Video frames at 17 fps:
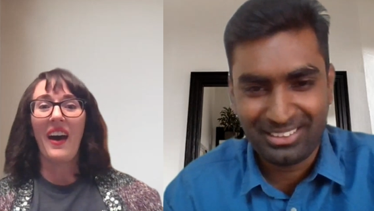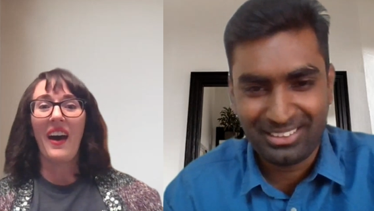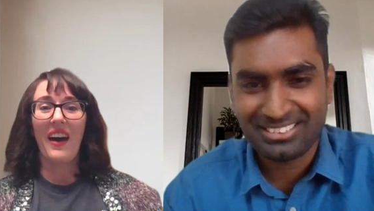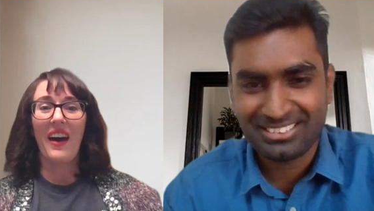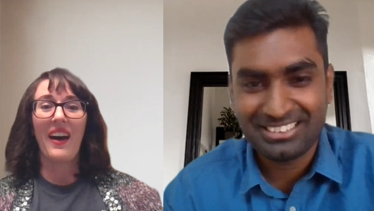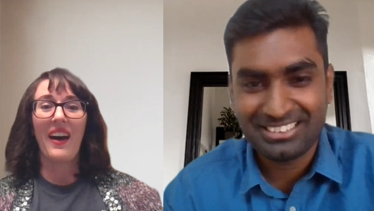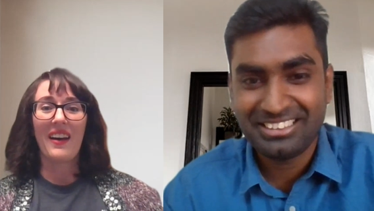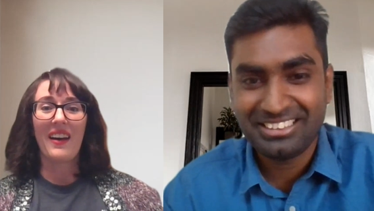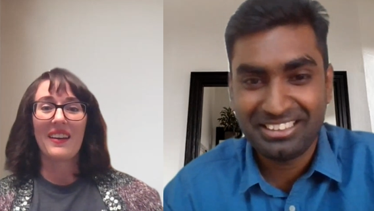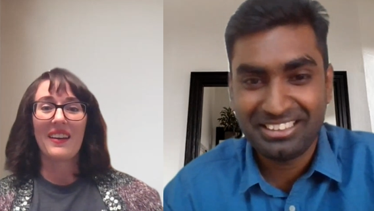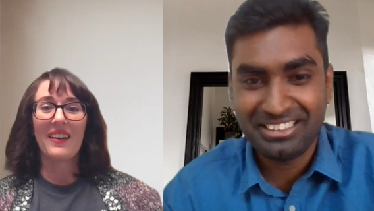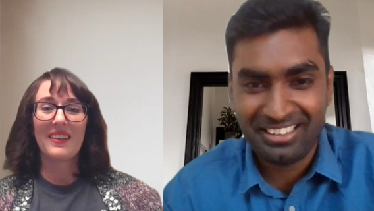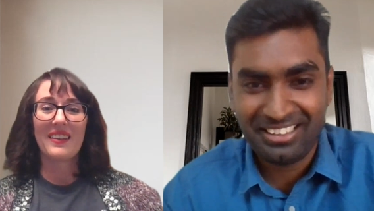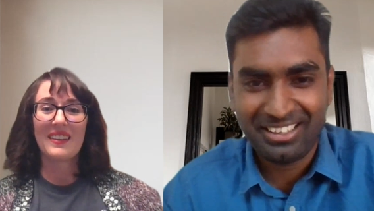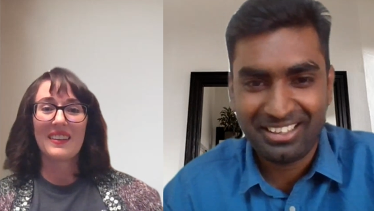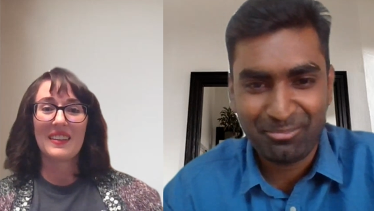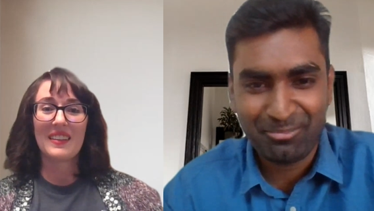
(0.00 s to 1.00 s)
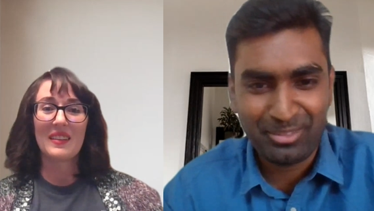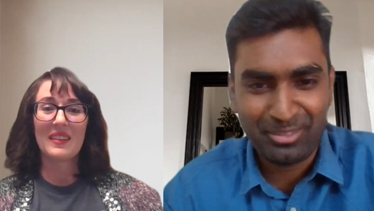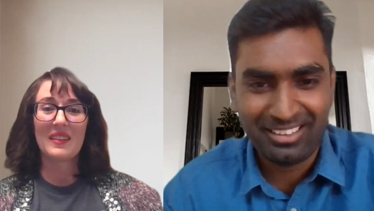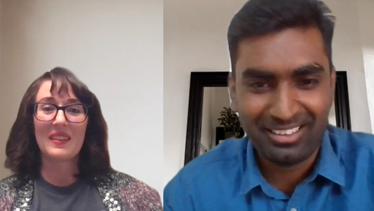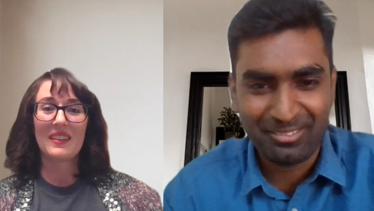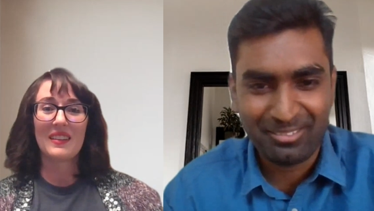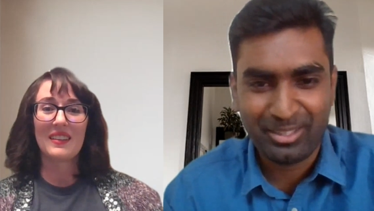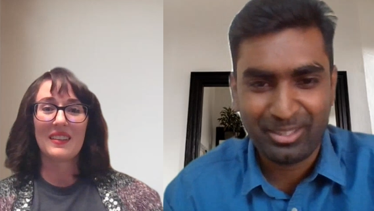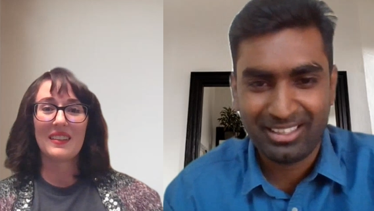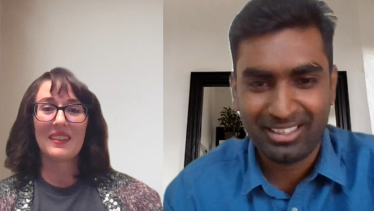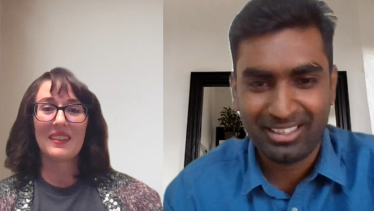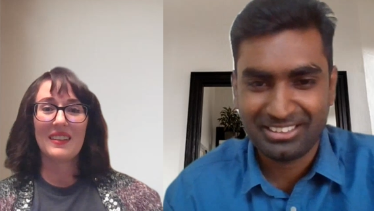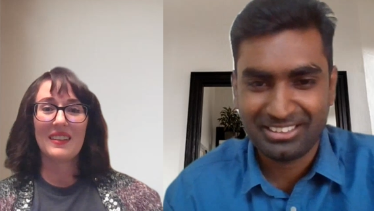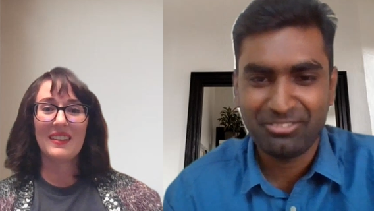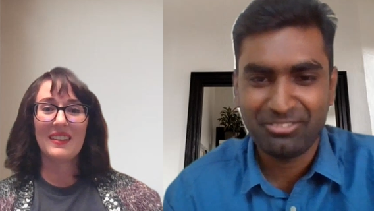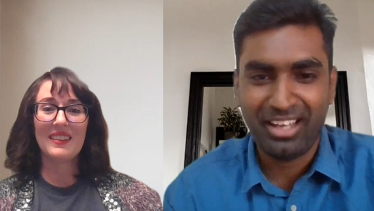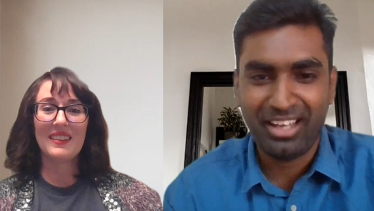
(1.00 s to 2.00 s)
Speaker 1: because she didn't dare me
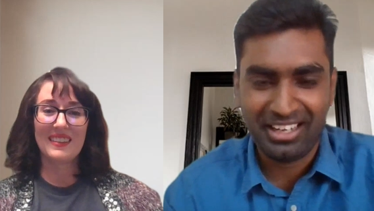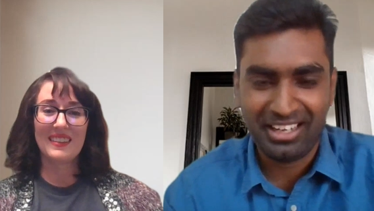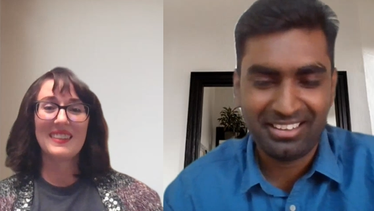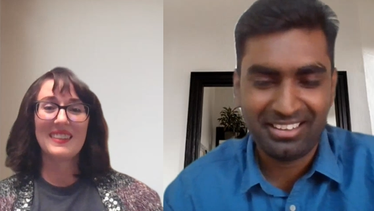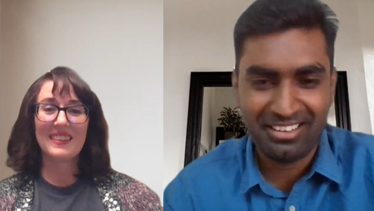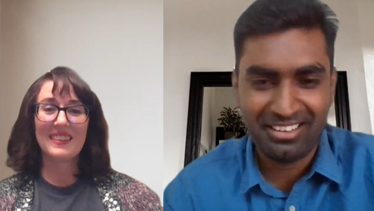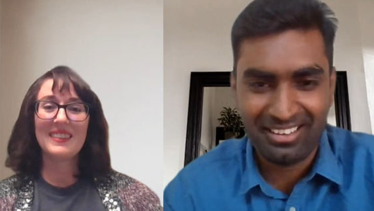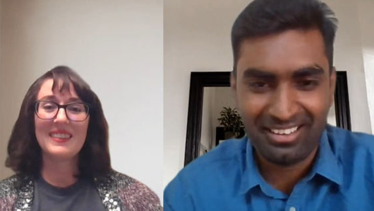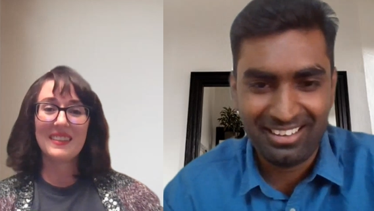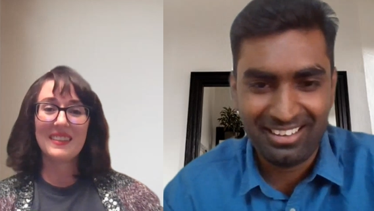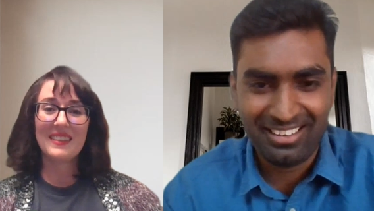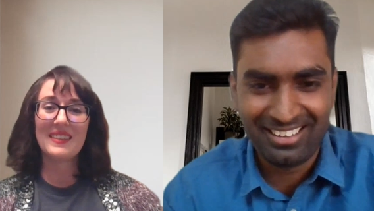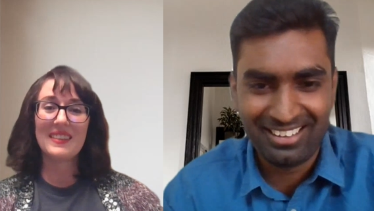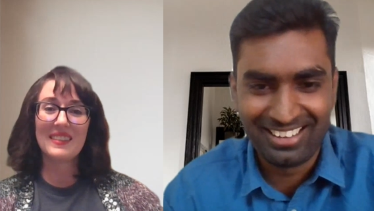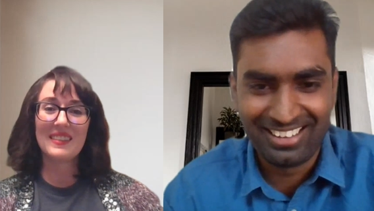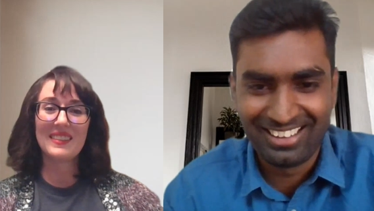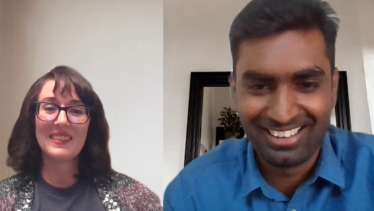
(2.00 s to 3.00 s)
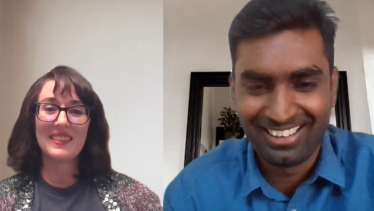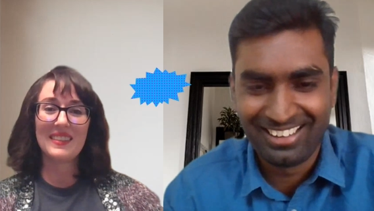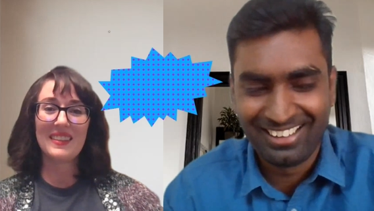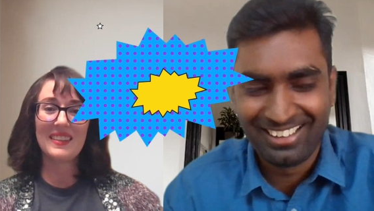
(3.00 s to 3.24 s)
because even I didn't dare.